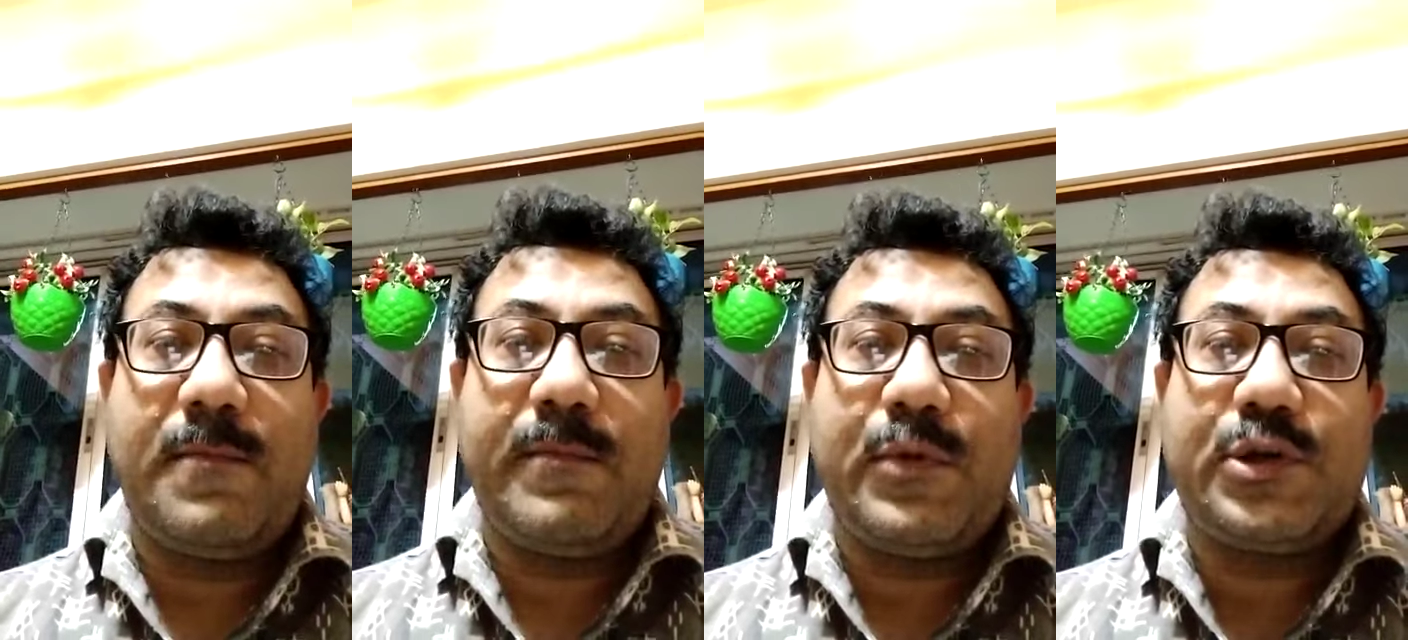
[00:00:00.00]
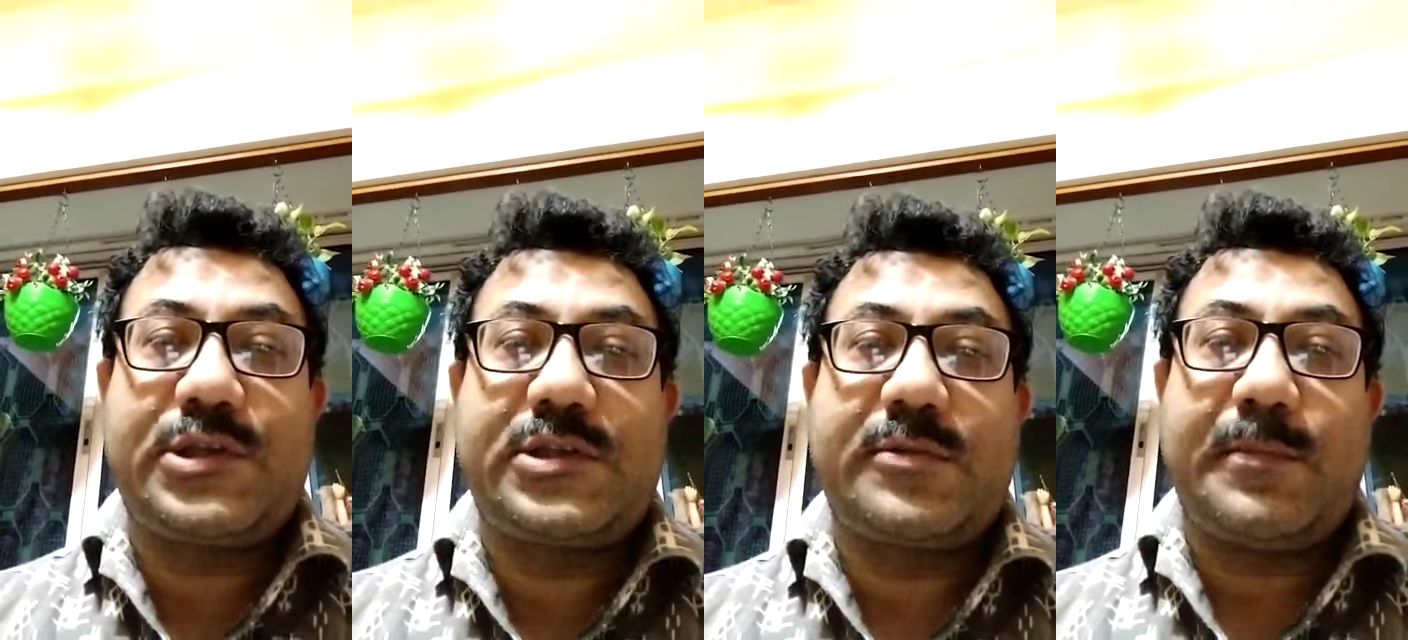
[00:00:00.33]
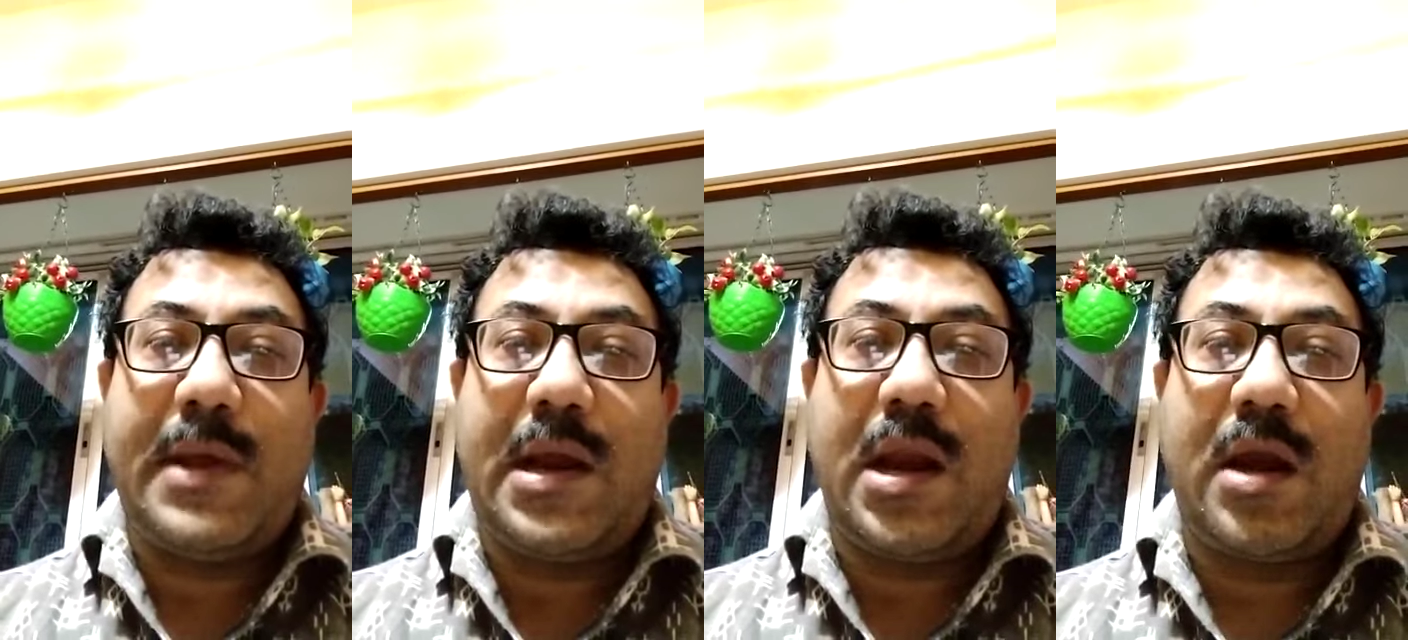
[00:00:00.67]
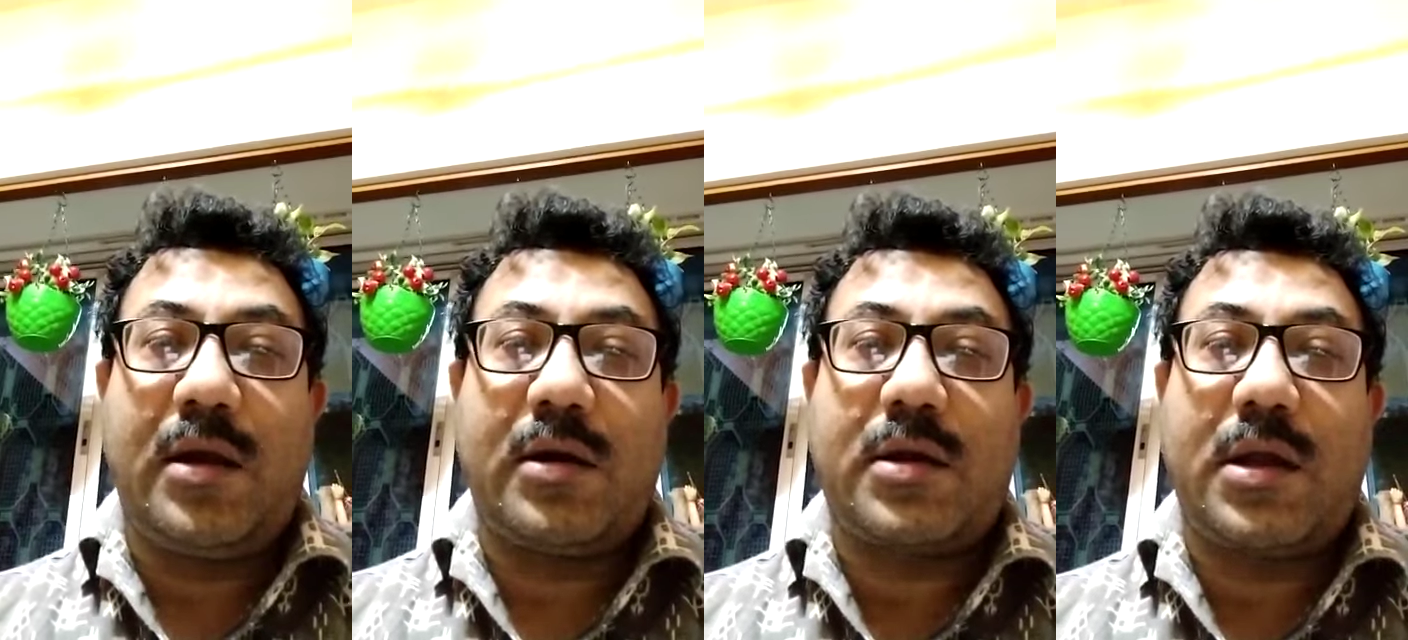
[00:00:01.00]
most
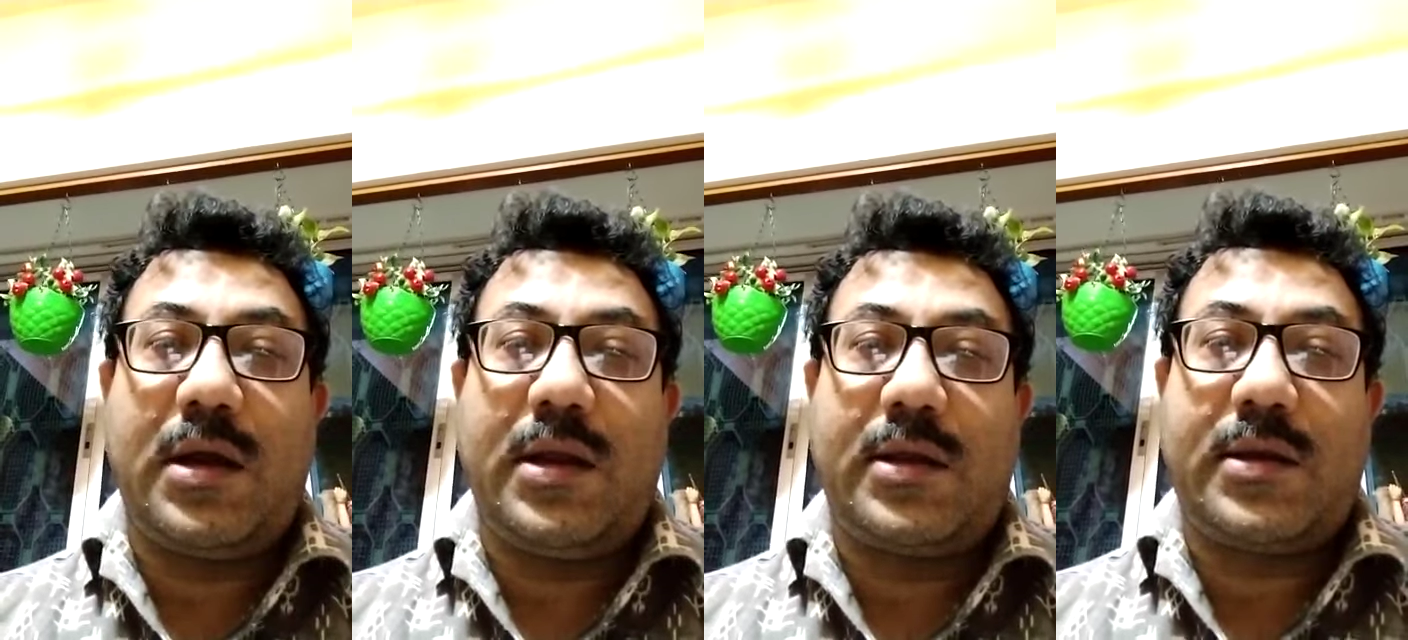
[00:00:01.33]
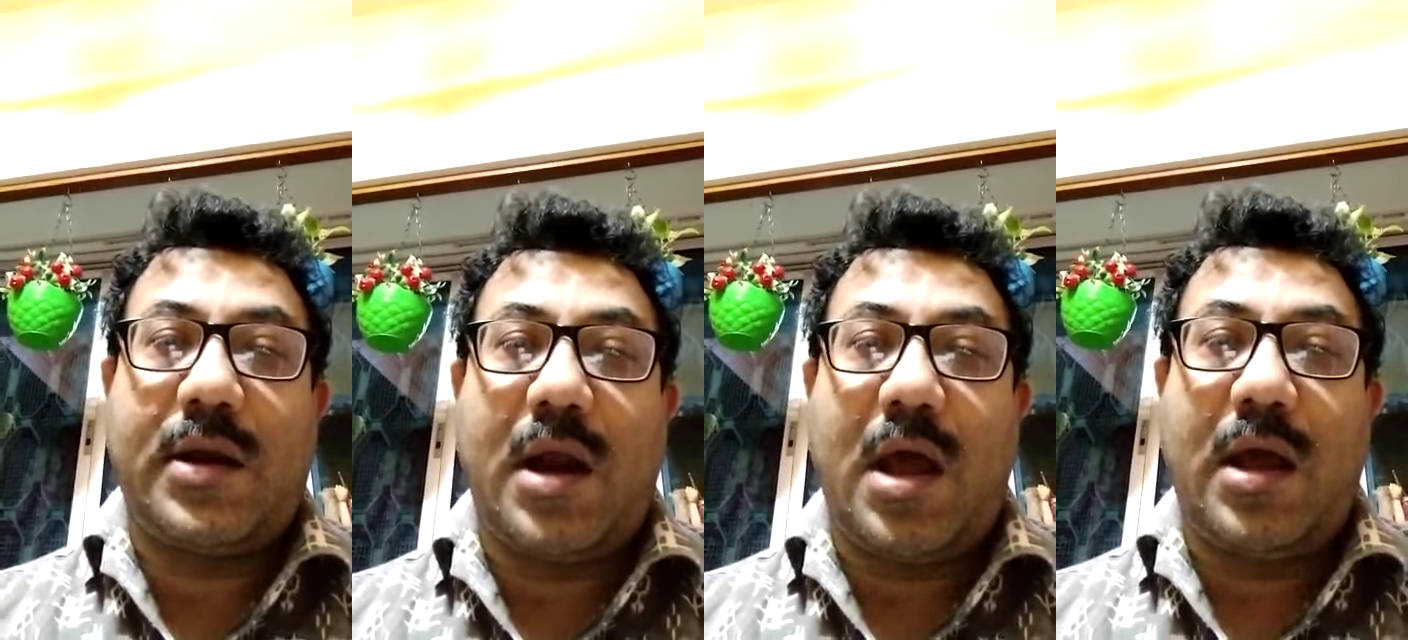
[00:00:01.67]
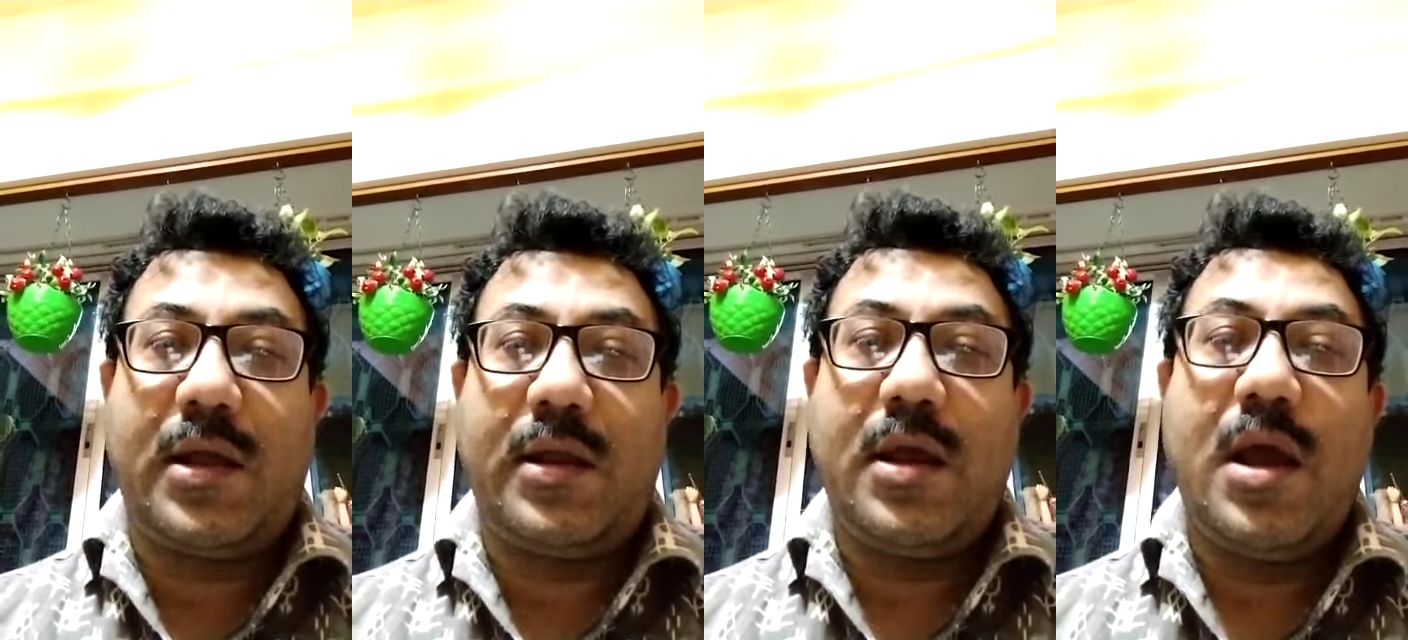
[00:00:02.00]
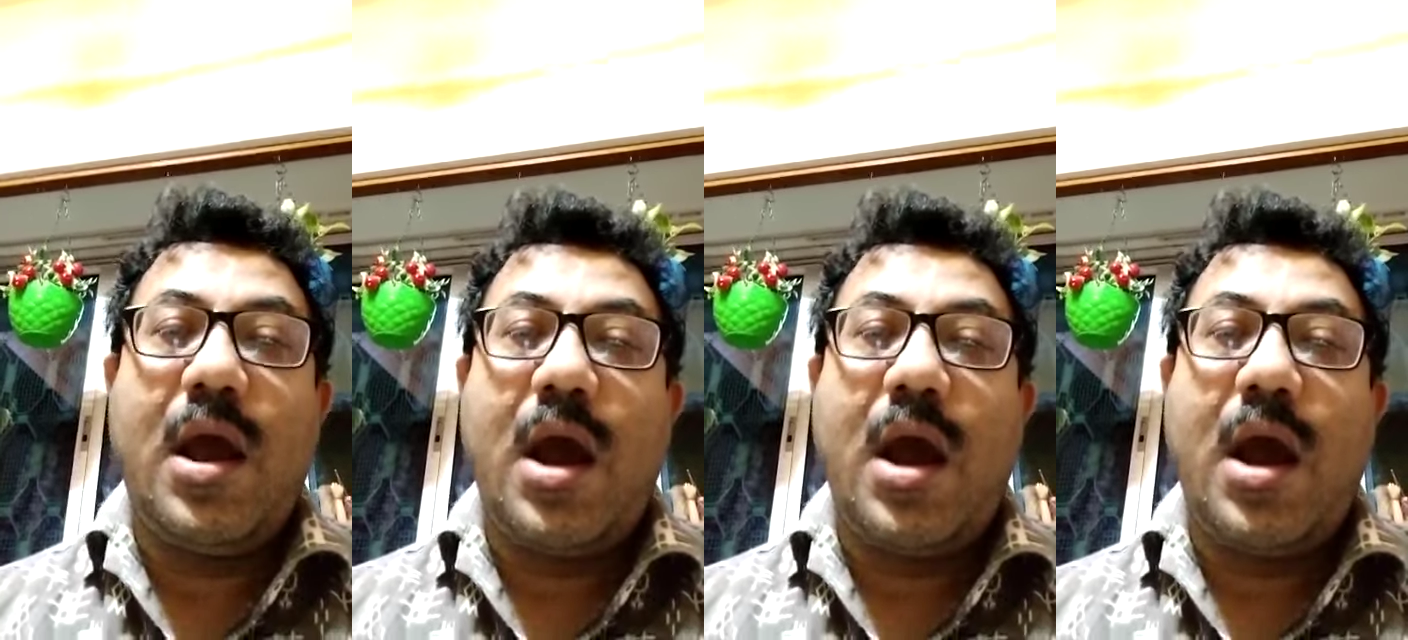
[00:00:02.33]
melancholy cry.